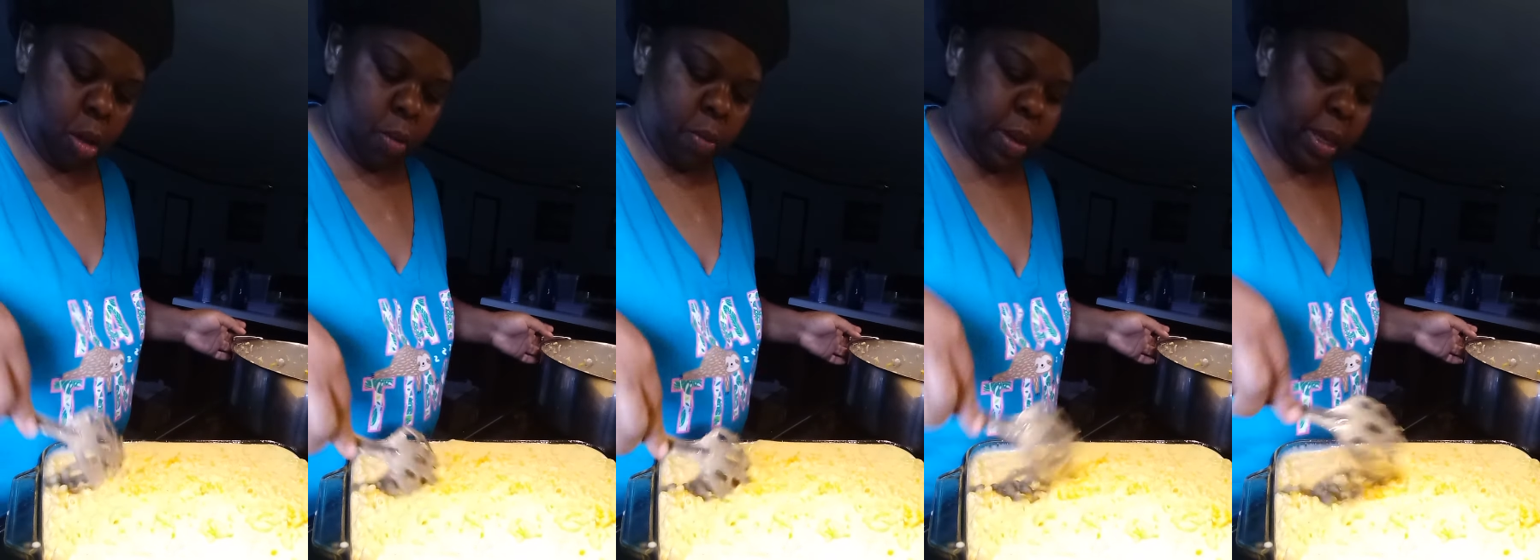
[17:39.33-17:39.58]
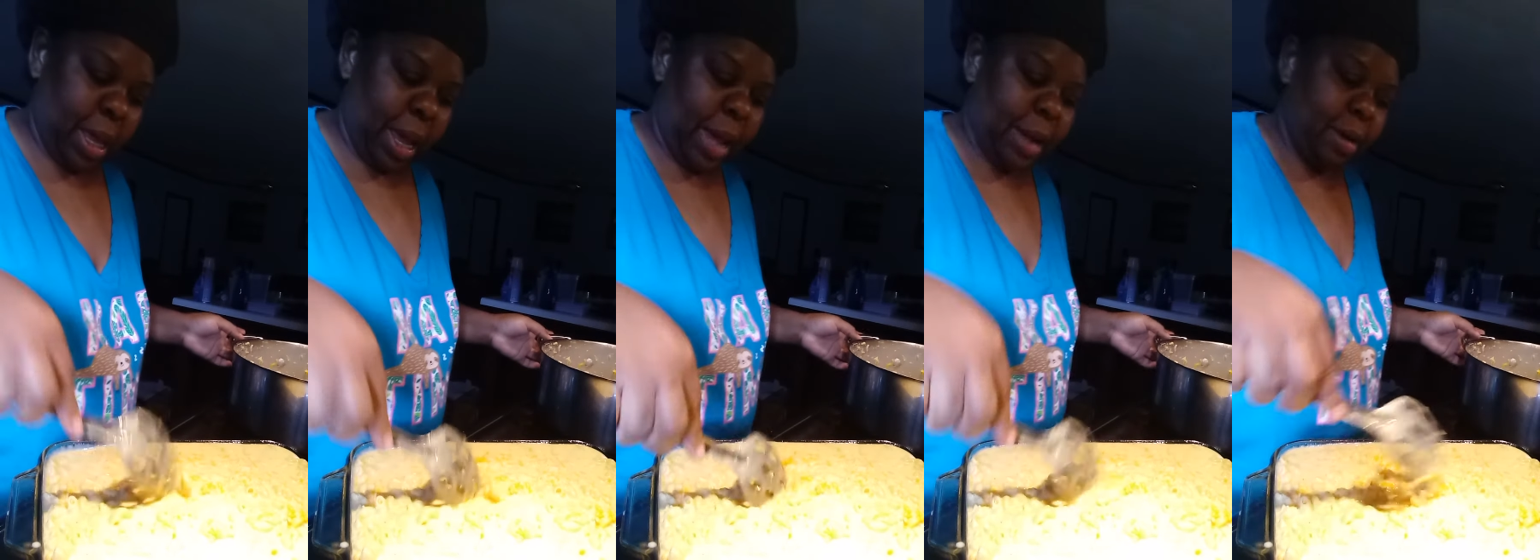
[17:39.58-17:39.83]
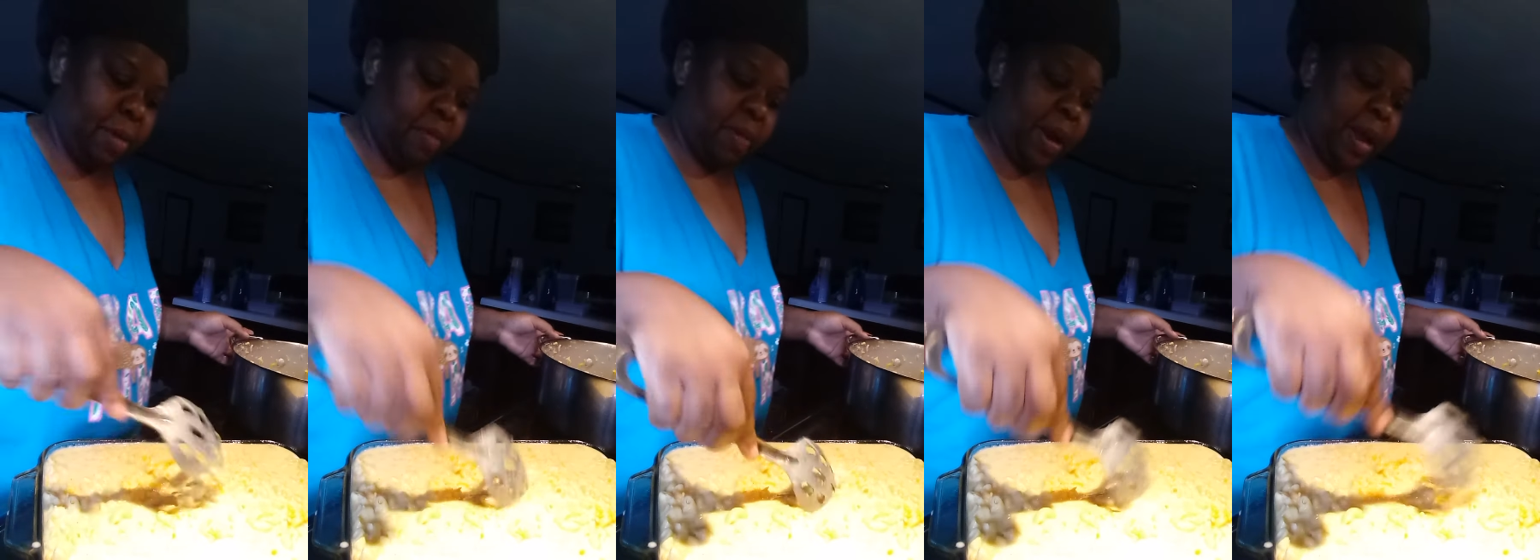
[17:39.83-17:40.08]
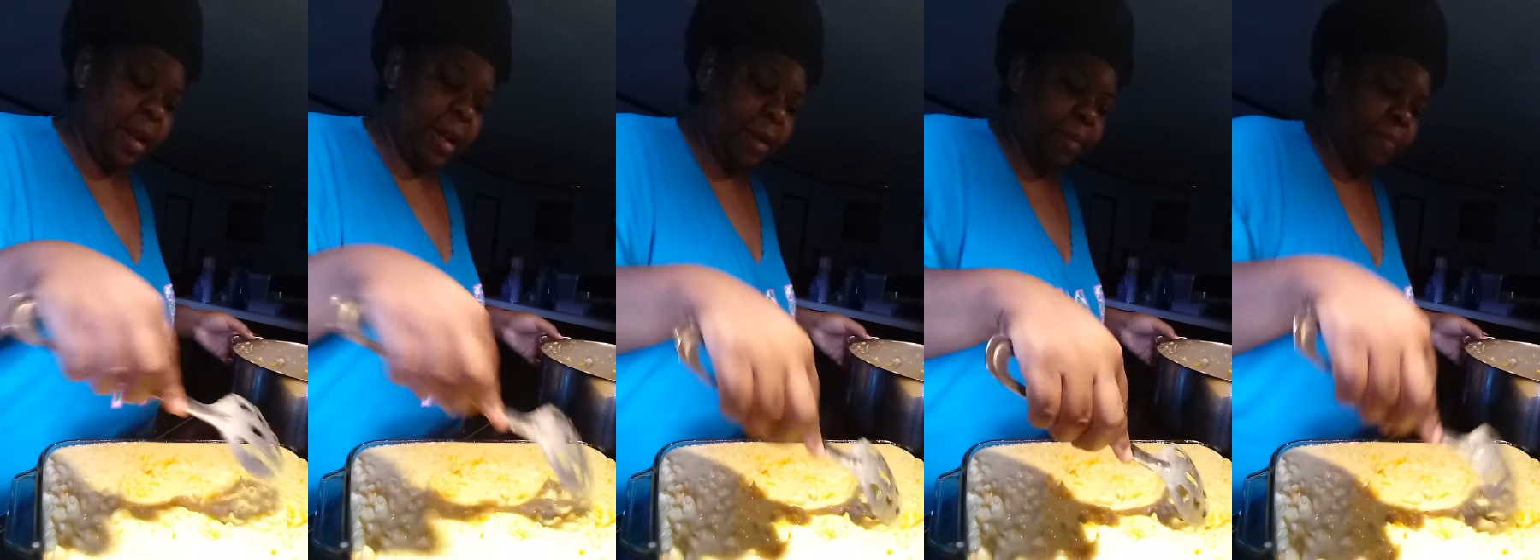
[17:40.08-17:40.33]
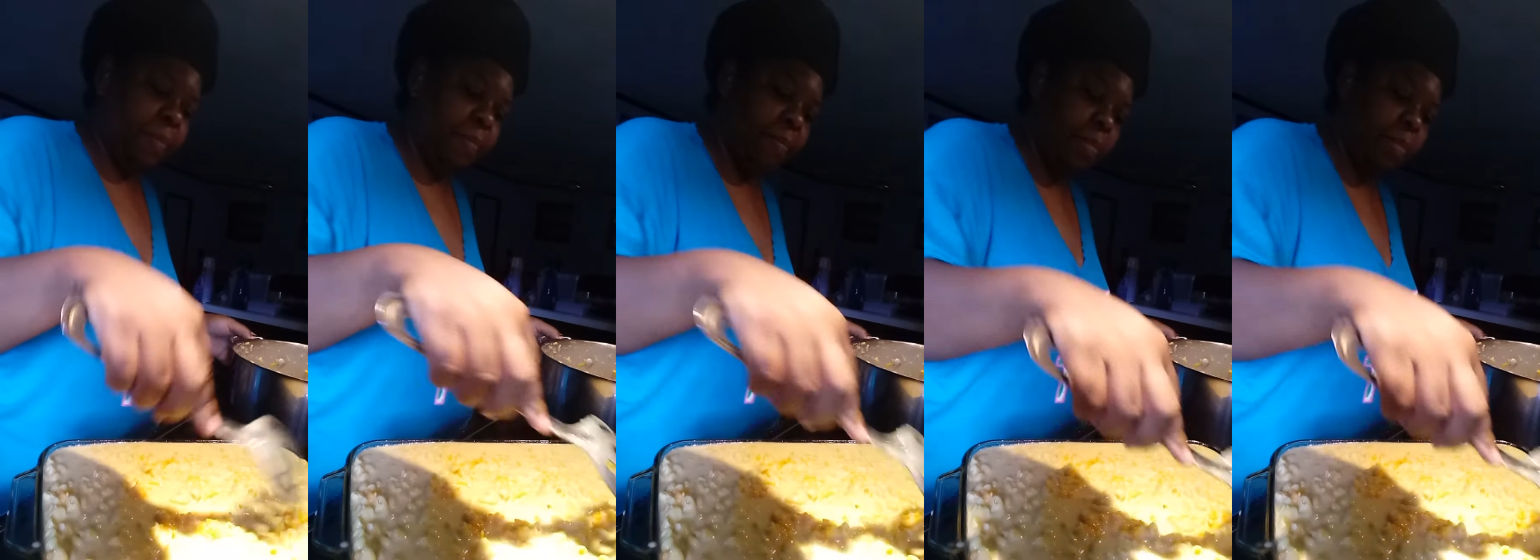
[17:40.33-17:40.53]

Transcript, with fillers: We got it ready.